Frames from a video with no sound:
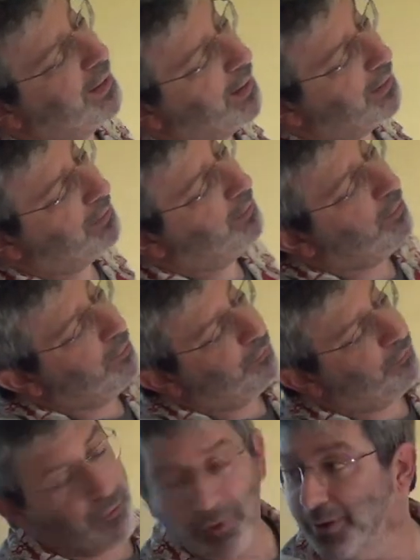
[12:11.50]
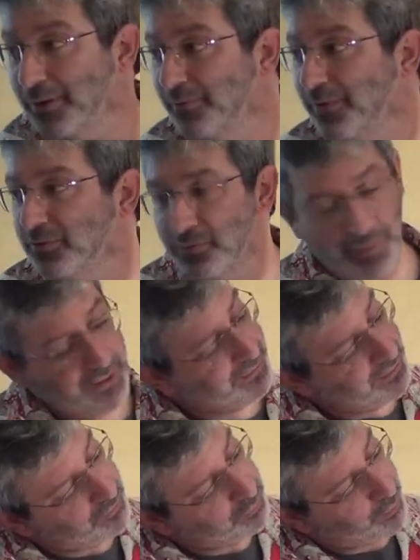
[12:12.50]
get, you know, 40 of this
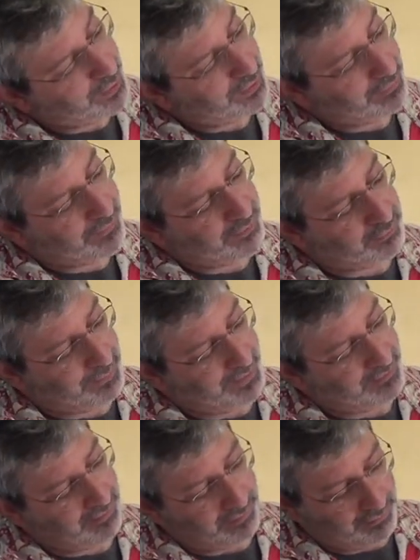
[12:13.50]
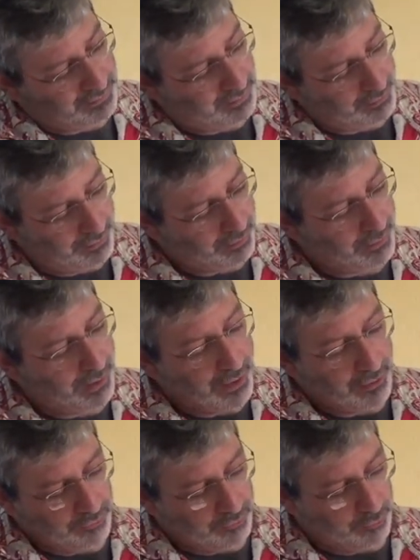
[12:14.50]
species, 20 of this species, 0,
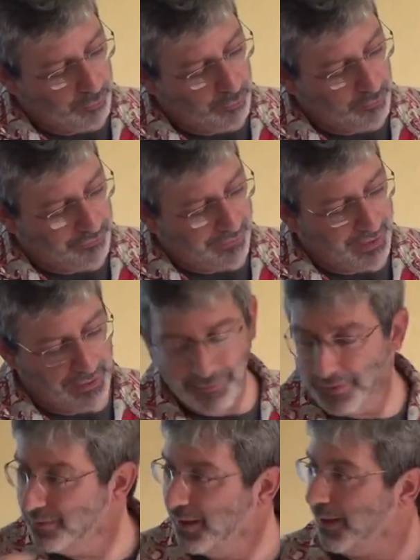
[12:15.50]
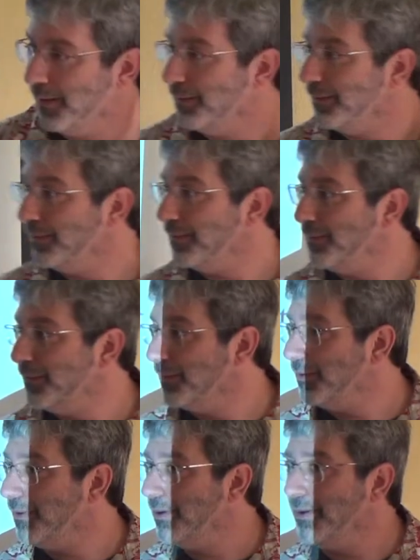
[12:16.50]
2, 5, and 10.
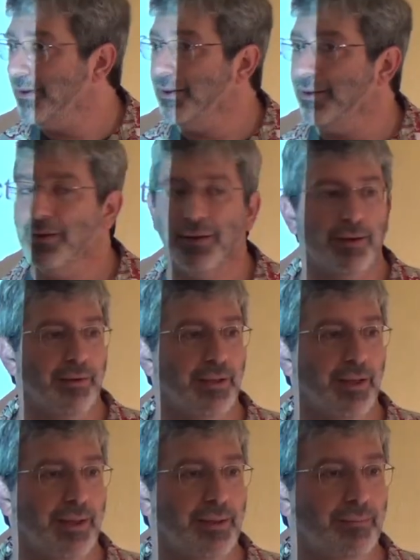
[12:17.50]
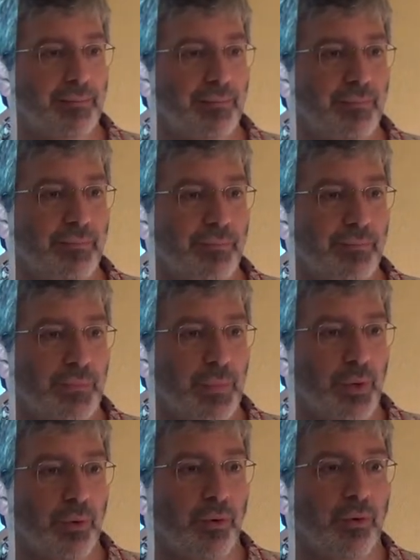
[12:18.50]
Okay?
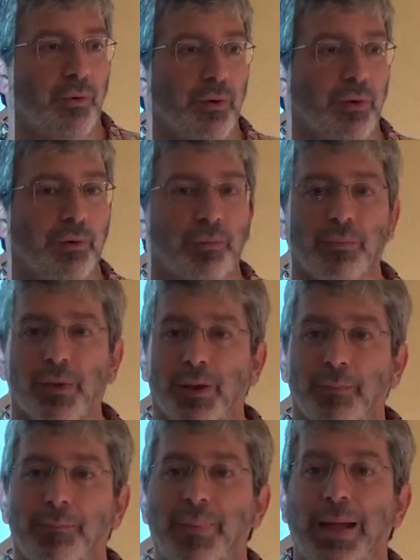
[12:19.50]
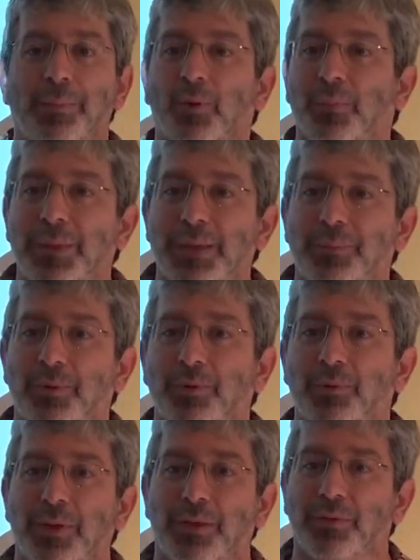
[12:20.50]
Or, you know, mammal
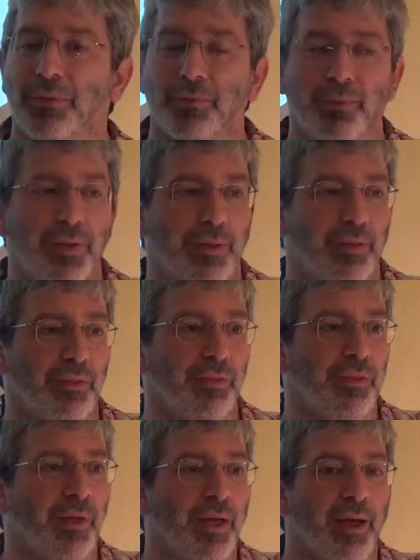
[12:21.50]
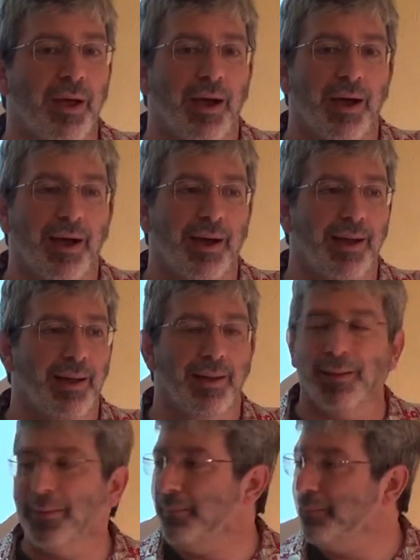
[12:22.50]
people with, with
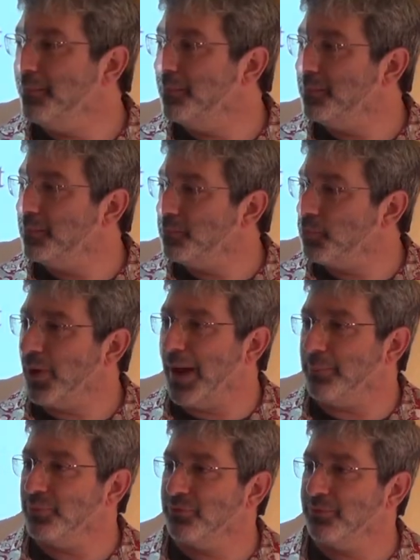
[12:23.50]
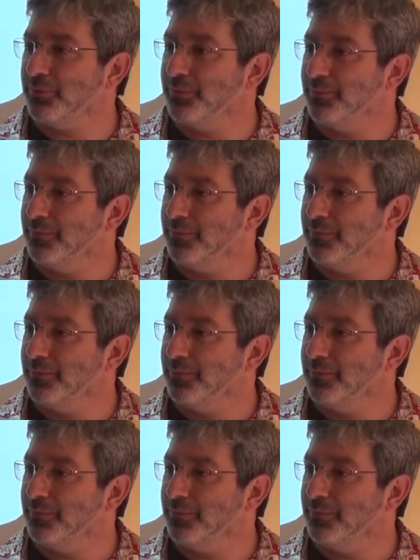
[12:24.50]
um, traps.